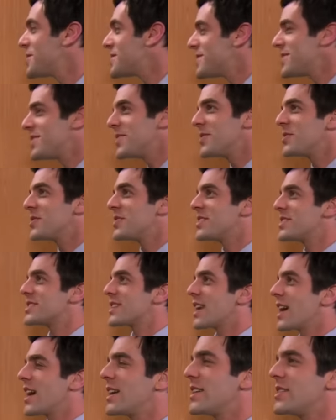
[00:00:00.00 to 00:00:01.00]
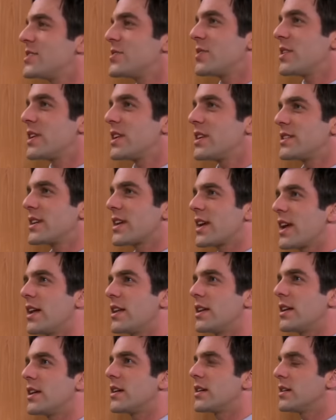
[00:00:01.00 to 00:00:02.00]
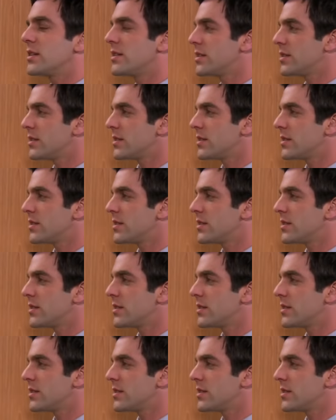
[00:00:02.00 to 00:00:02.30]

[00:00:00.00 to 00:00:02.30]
what's the deal with this guy? He's really into Kelly, huh?